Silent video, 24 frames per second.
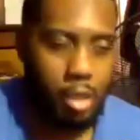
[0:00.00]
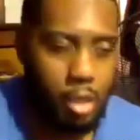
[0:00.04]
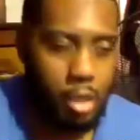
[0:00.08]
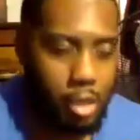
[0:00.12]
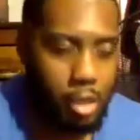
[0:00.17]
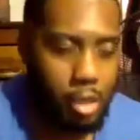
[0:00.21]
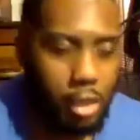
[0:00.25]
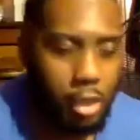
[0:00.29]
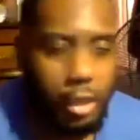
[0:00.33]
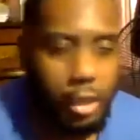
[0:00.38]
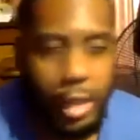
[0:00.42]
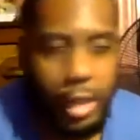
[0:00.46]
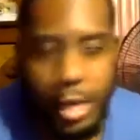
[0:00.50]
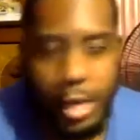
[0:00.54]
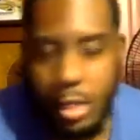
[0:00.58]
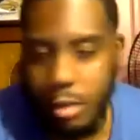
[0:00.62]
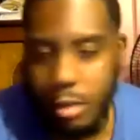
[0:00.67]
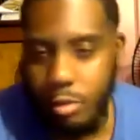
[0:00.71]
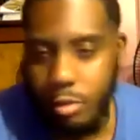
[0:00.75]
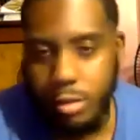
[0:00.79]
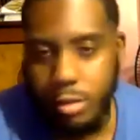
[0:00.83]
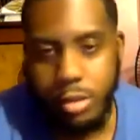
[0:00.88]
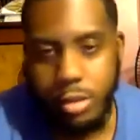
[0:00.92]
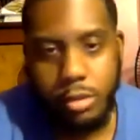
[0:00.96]
in the last
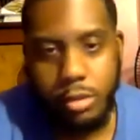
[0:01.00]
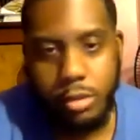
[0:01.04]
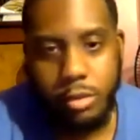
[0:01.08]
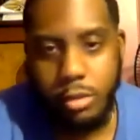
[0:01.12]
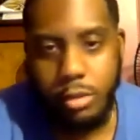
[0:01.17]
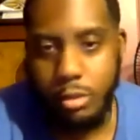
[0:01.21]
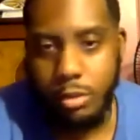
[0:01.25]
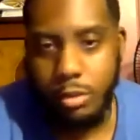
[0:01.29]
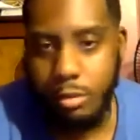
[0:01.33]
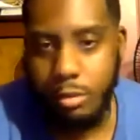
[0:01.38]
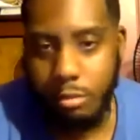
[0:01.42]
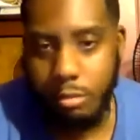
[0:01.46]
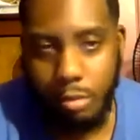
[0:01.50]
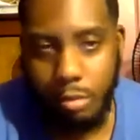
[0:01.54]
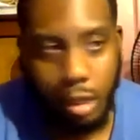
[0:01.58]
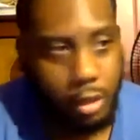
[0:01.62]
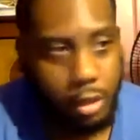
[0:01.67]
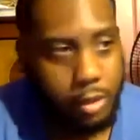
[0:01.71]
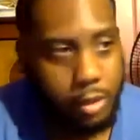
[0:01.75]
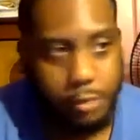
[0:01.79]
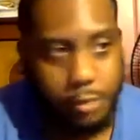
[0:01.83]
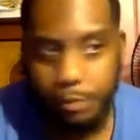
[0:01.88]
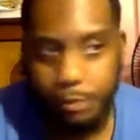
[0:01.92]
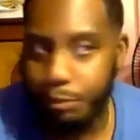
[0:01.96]
3 years.
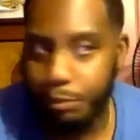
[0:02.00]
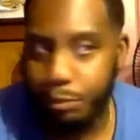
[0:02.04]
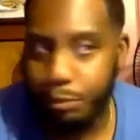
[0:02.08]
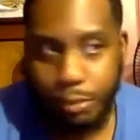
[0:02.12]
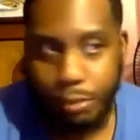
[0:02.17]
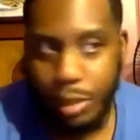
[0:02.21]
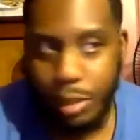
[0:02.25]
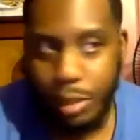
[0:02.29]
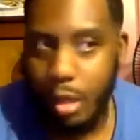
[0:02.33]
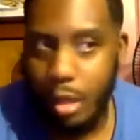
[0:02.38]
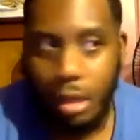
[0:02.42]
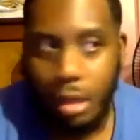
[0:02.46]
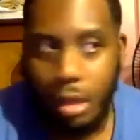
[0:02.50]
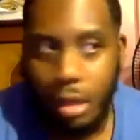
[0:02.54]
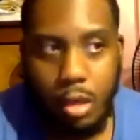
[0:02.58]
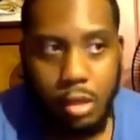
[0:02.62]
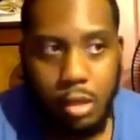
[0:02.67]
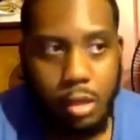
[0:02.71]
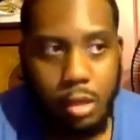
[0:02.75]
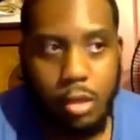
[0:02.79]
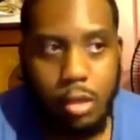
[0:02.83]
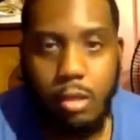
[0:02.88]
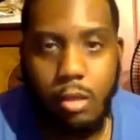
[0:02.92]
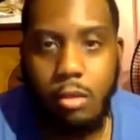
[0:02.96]
Like
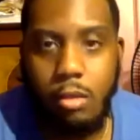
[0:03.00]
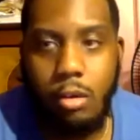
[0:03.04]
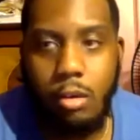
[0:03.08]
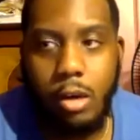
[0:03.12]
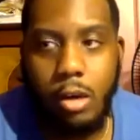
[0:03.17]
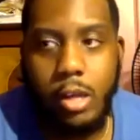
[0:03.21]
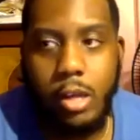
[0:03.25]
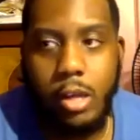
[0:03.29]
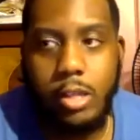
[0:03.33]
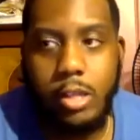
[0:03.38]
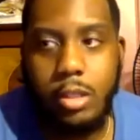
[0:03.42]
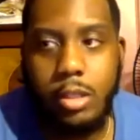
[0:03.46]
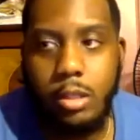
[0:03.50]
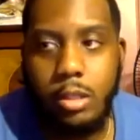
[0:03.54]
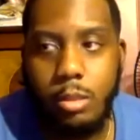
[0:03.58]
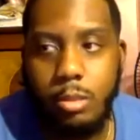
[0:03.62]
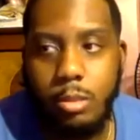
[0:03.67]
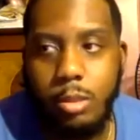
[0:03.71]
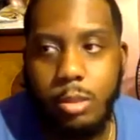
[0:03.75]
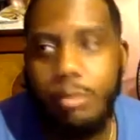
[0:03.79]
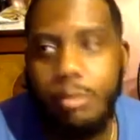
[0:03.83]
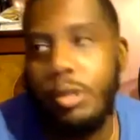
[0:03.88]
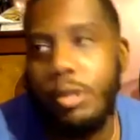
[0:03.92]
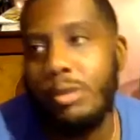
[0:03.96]
they go crazy.
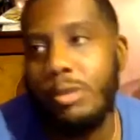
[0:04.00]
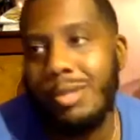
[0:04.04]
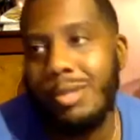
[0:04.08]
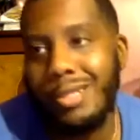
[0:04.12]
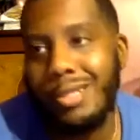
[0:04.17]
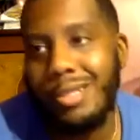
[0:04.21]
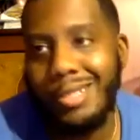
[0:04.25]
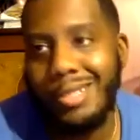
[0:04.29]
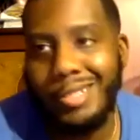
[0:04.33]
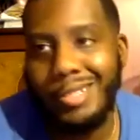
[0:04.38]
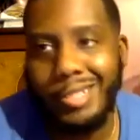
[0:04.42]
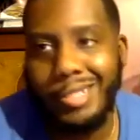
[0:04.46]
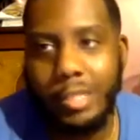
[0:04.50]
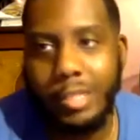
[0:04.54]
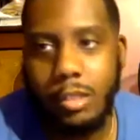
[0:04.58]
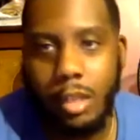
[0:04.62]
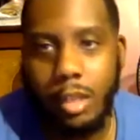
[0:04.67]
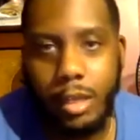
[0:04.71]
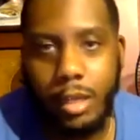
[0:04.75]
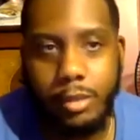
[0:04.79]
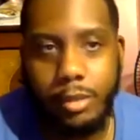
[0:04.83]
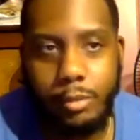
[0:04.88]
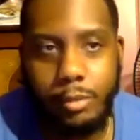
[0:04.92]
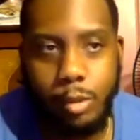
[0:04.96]
But music is just
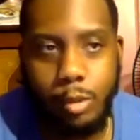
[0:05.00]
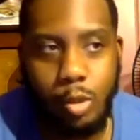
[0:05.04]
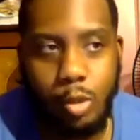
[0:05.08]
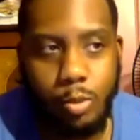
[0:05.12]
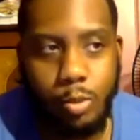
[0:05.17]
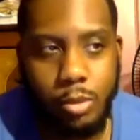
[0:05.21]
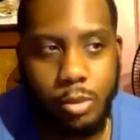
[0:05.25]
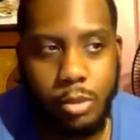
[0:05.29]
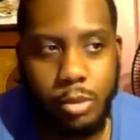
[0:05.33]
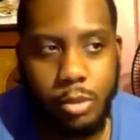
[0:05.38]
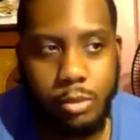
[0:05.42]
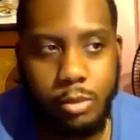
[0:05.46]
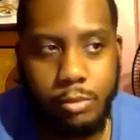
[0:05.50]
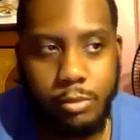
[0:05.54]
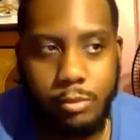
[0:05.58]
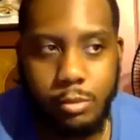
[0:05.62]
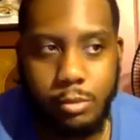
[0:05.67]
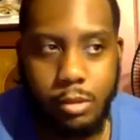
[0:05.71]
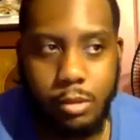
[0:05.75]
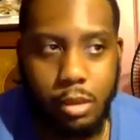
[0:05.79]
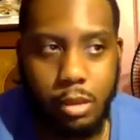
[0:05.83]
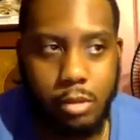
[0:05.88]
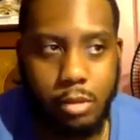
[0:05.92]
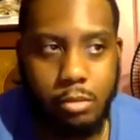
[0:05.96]
like super,
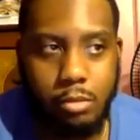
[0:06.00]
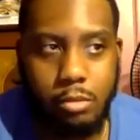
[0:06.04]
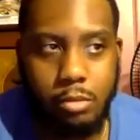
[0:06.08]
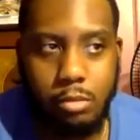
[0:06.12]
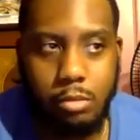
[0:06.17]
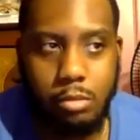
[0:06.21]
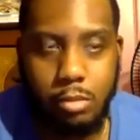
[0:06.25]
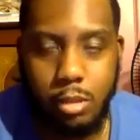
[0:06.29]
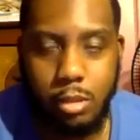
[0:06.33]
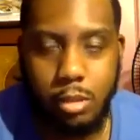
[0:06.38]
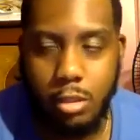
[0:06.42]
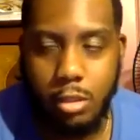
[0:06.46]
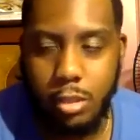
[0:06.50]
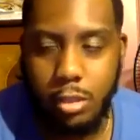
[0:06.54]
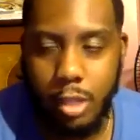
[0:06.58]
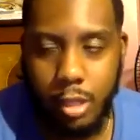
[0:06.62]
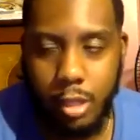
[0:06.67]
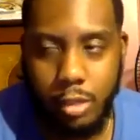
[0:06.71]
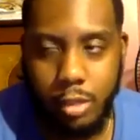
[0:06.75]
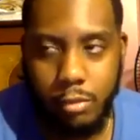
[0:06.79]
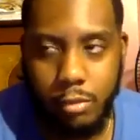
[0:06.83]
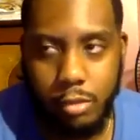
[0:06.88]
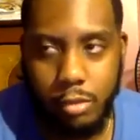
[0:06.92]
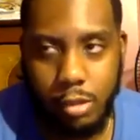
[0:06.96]

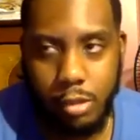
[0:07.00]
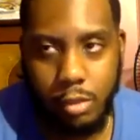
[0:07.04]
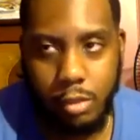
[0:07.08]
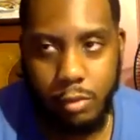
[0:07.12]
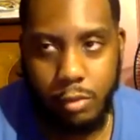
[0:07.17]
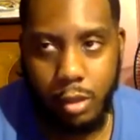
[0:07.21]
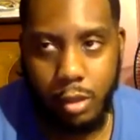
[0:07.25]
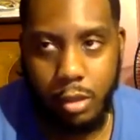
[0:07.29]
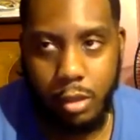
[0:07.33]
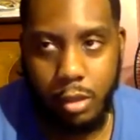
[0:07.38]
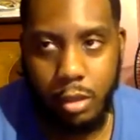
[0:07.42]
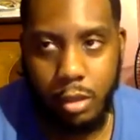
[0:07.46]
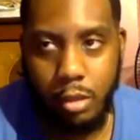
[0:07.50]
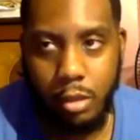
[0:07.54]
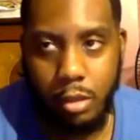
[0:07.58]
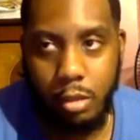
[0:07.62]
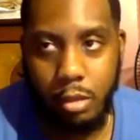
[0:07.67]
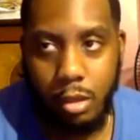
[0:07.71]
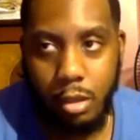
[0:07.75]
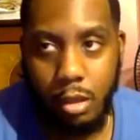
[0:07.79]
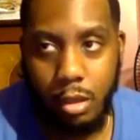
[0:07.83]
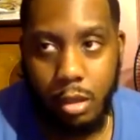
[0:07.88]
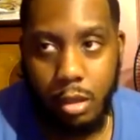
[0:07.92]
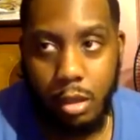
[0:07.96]
subjective and stuff like that.
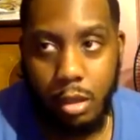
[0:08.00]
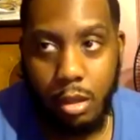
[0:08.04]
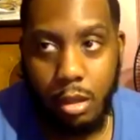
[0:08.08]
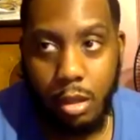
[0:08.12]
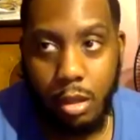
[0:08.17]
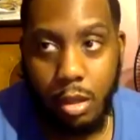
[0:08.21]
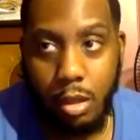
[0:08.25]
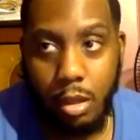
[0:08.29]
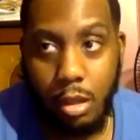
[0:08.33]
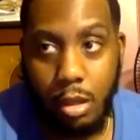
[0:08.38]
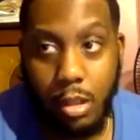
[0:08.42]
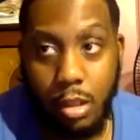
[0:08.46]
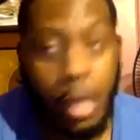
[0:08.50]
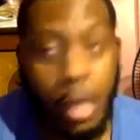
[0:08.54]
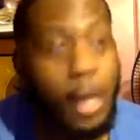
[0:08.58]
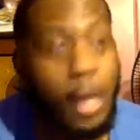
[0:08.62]
Cause I